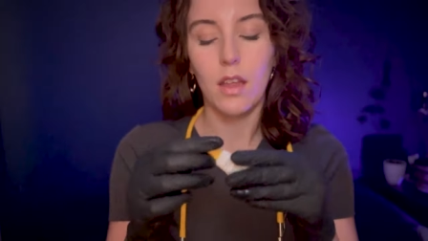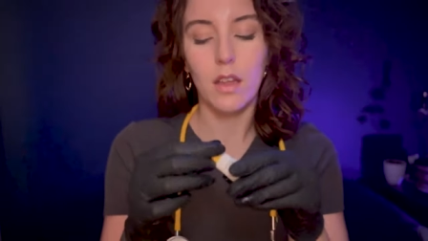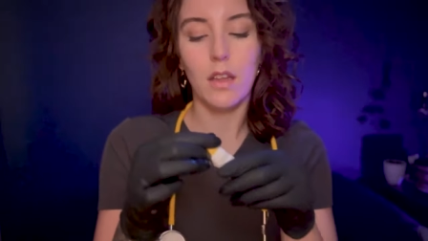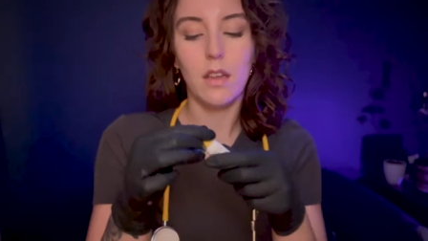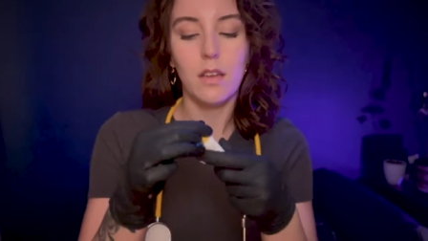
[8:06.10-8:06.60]

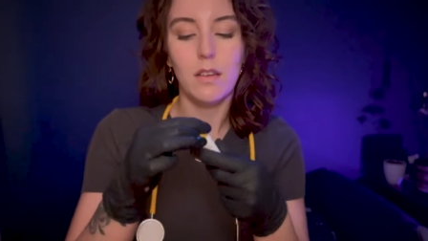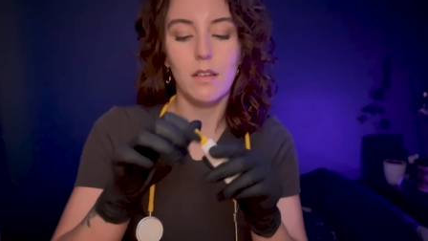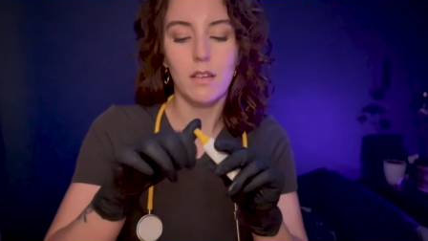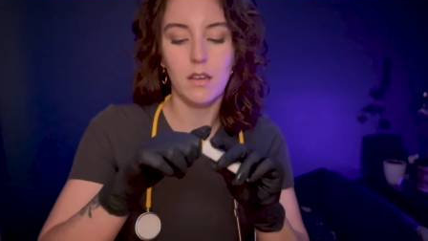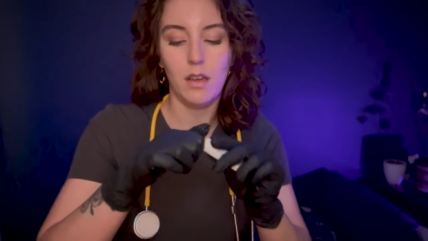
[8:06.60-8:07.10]
and
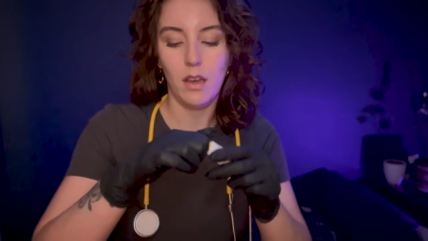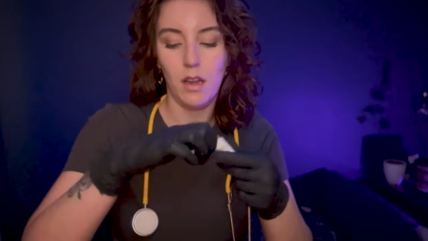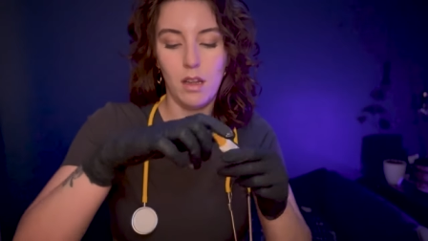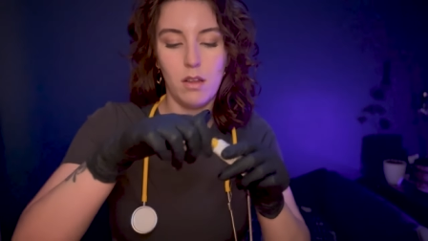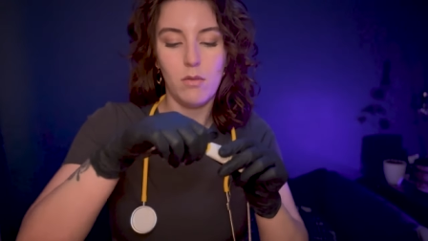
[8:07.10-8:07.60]

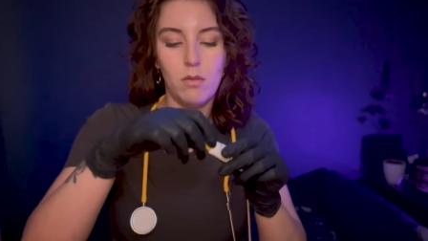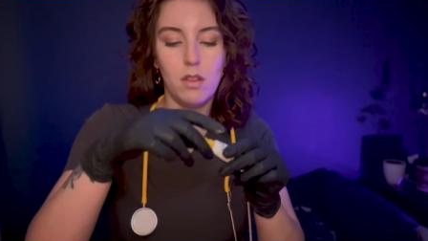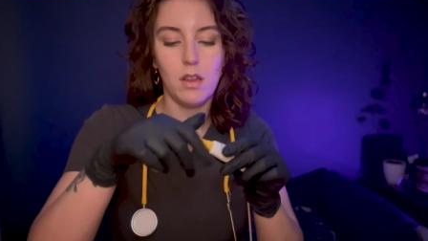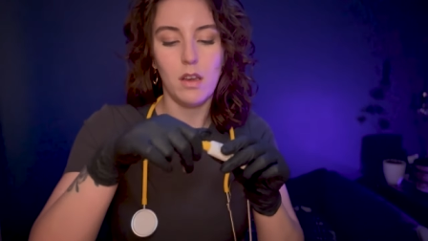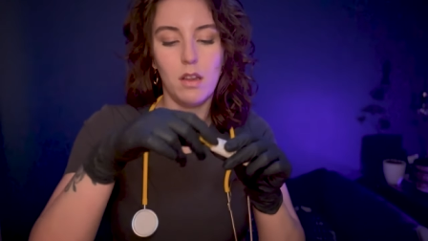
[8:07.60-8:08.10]
now
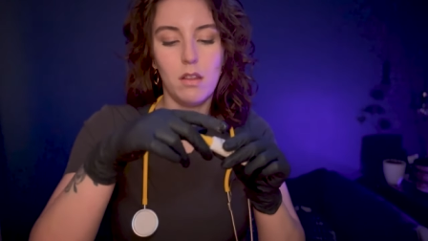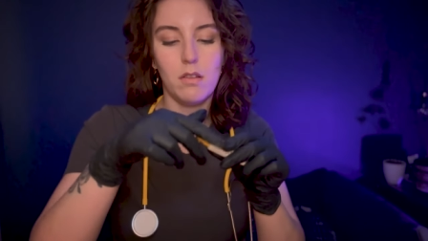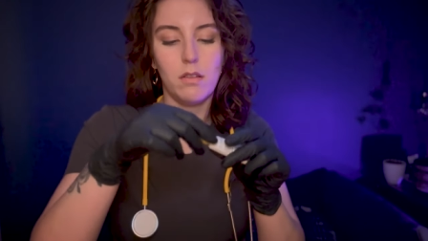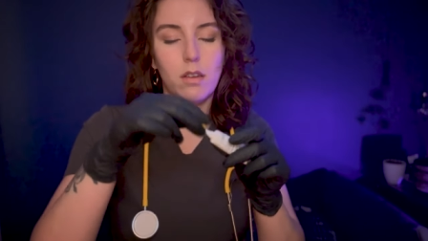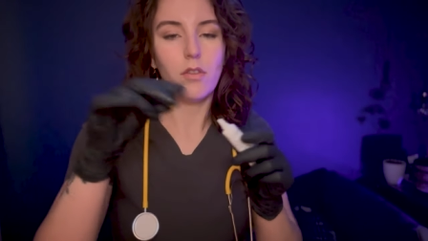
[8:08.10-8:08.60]
that other
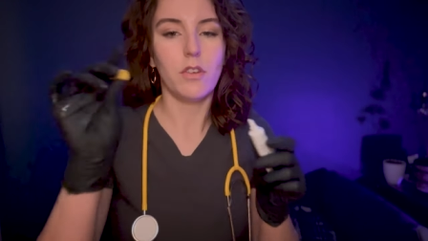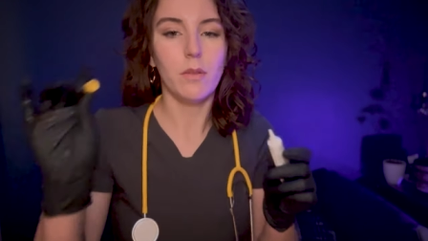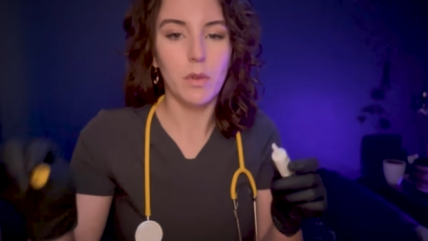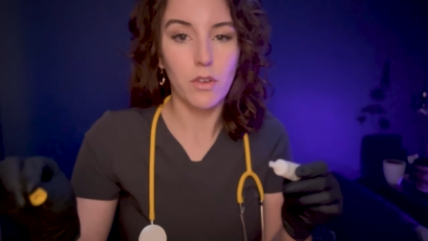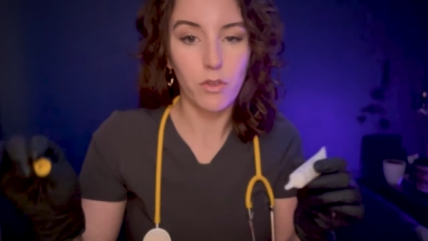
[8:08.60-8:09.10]
stuff
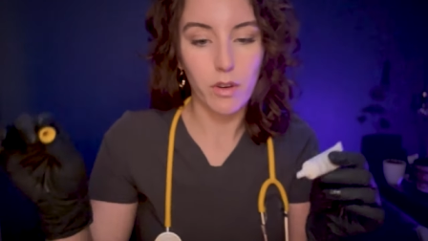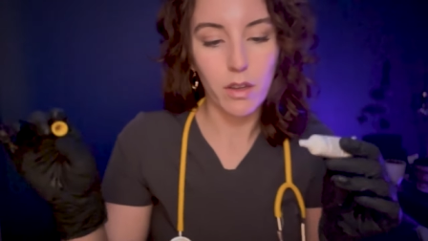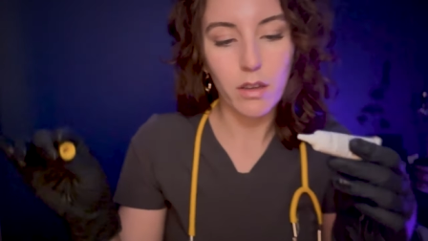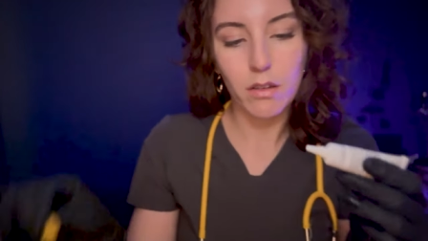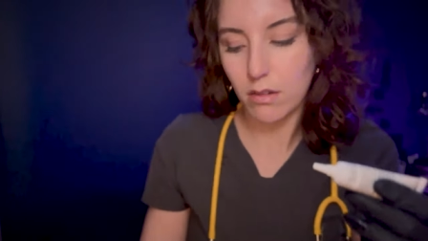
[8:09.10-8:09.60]
should be
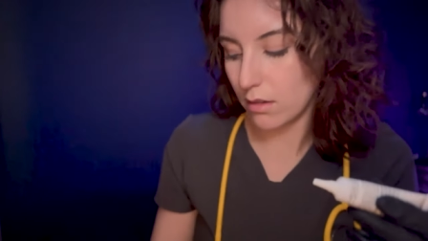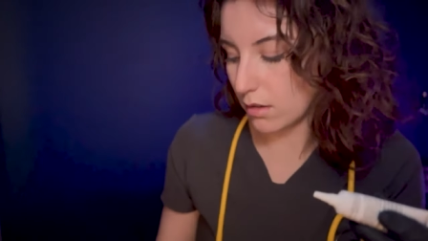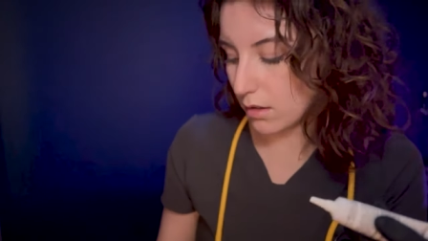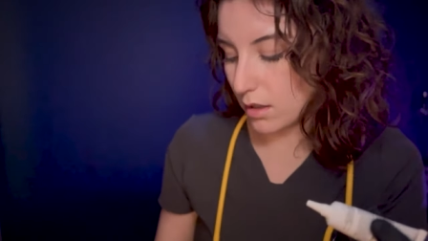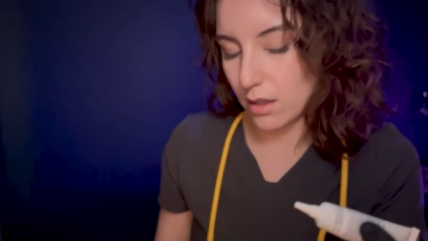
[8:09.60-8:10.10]
dry on
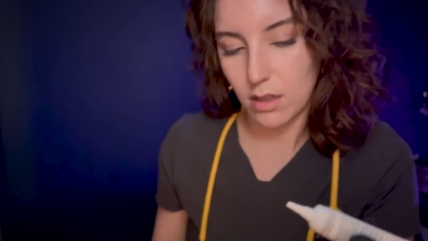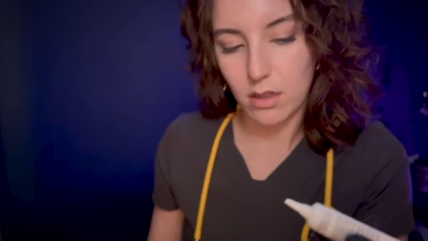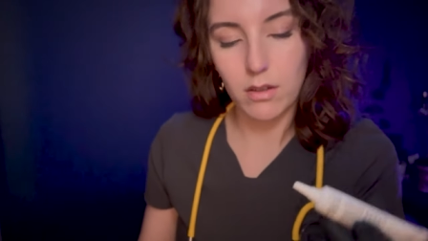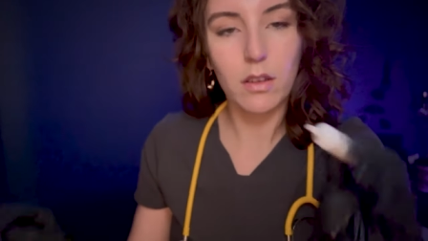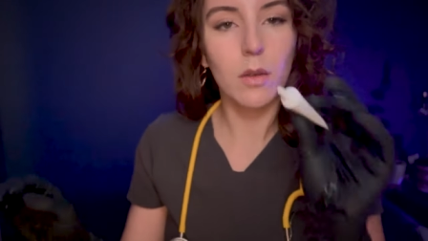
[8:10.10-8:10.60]
your
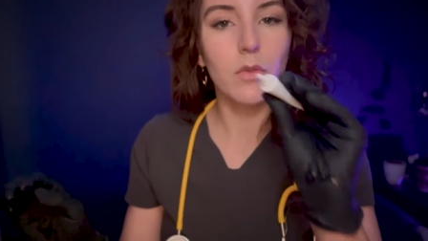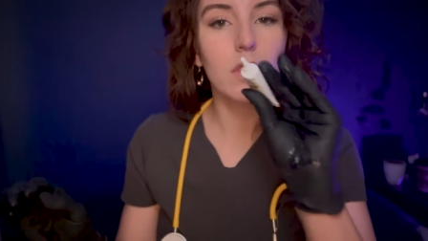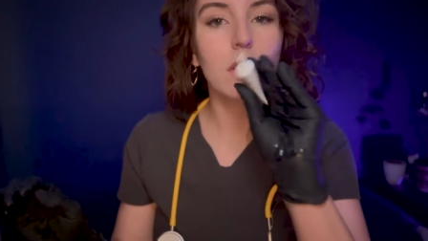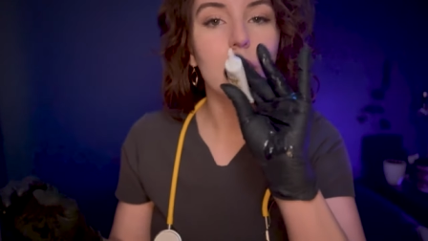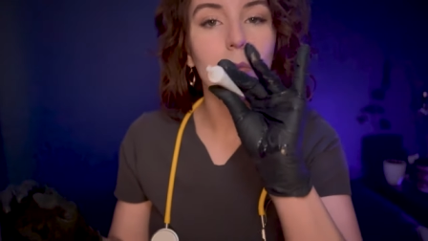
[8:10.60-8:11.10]
hands. I'm
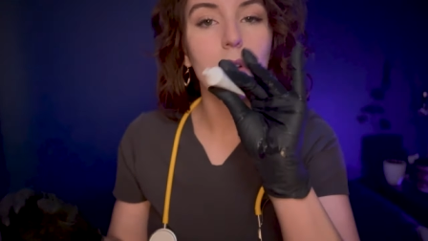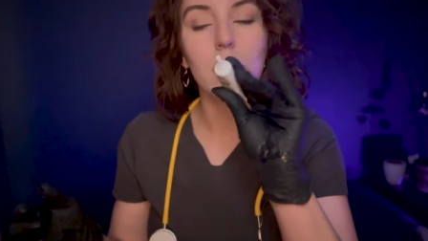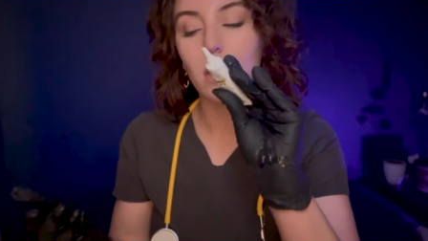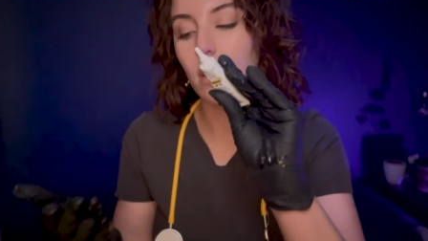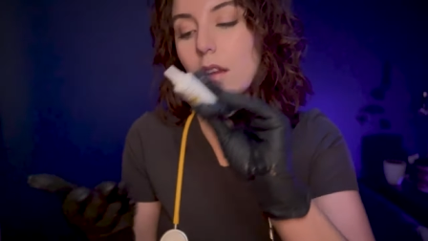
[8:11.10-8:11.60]
just gonna
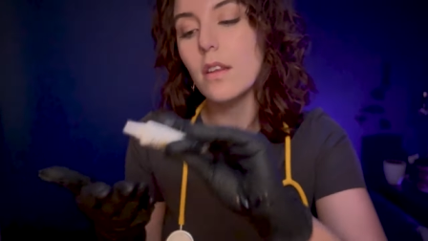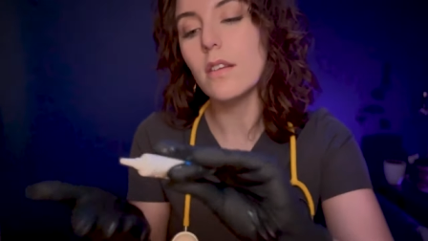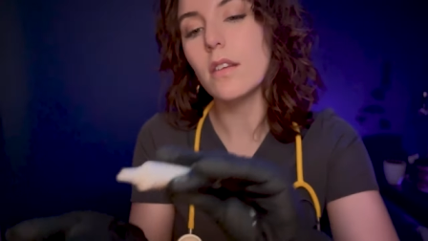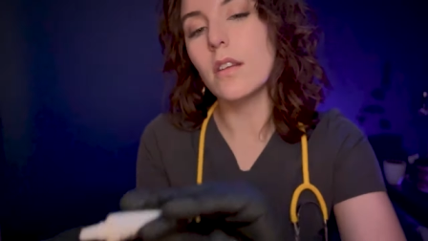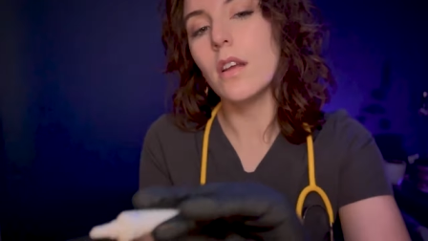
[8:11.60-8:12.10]
put
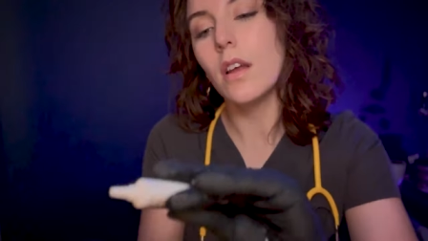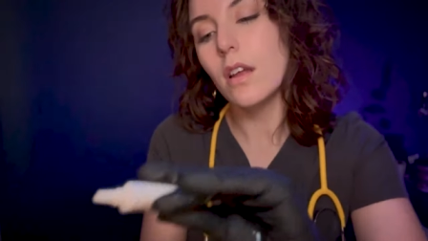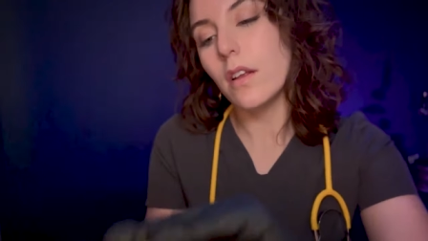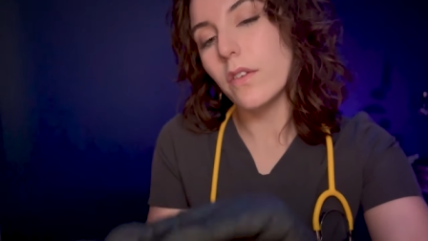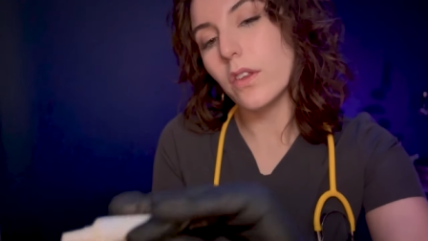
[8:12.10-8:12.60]
this.
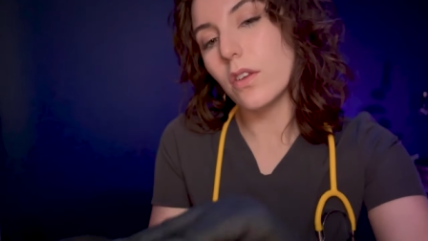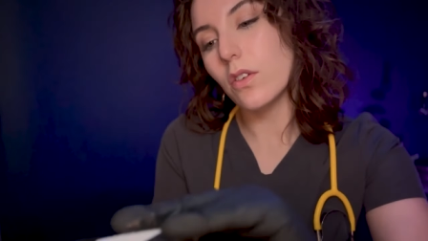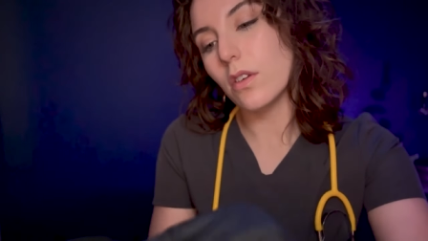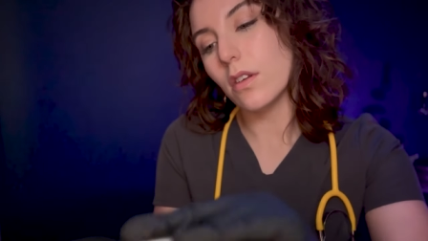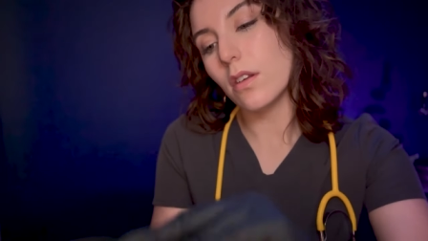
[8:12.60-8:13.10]
You
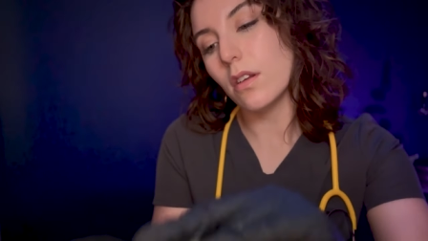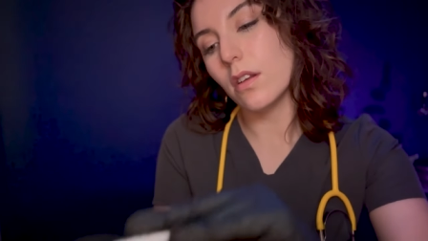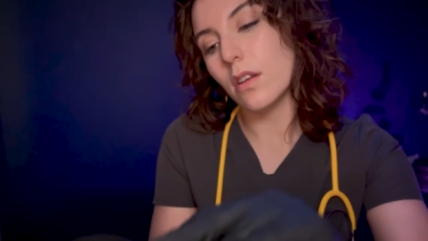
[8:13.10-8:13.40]
can just.